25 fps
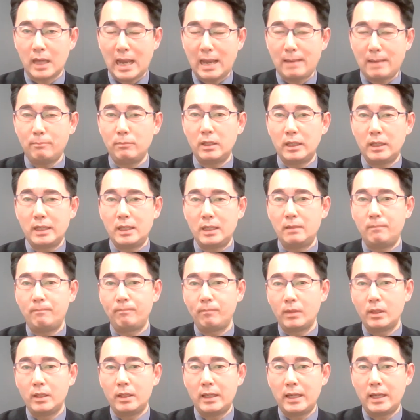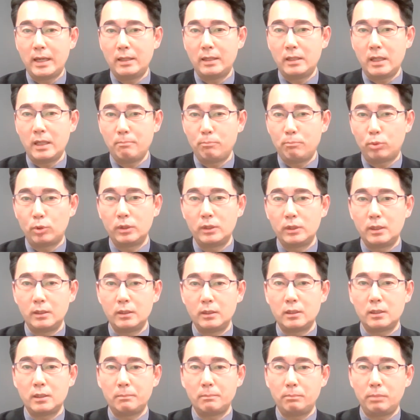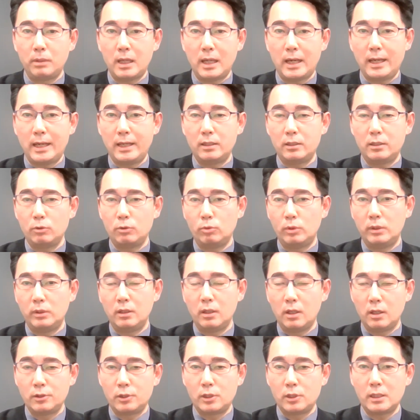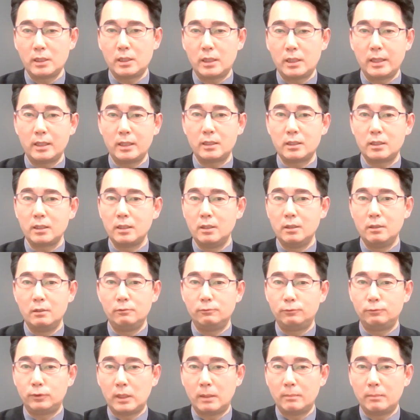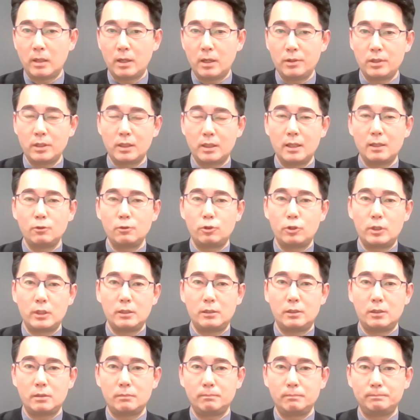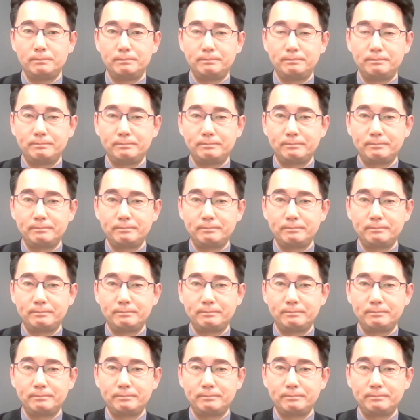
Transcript: timely and important supplies or logistics from other countries.